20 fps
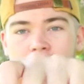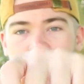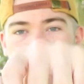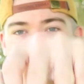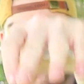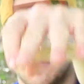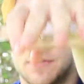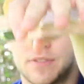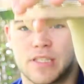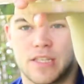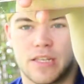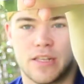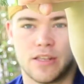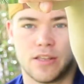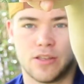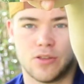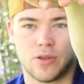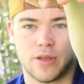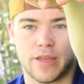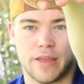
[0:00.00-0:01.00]
And then obviously
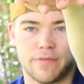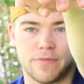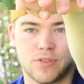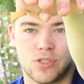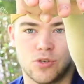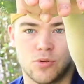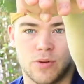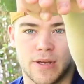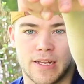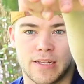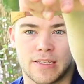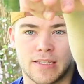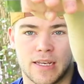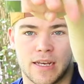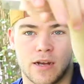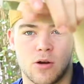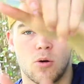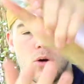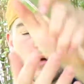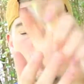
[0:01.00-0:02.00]
you give two hands
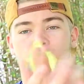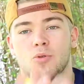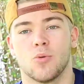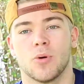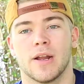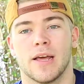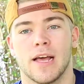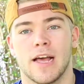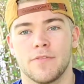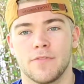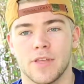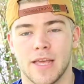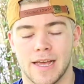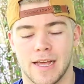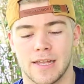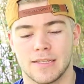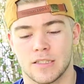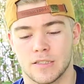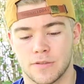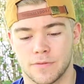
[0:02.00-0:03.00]
out. You want to have your
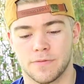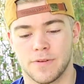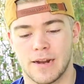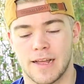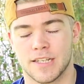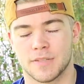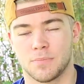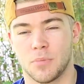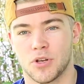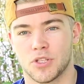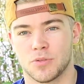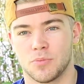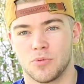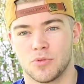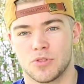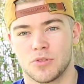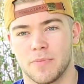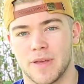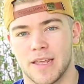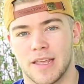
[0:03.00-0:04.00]
hands as flat as possible
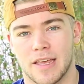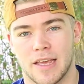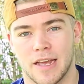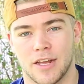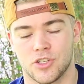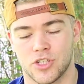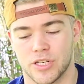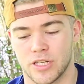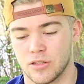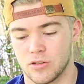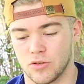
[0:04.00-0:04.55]
to make it actually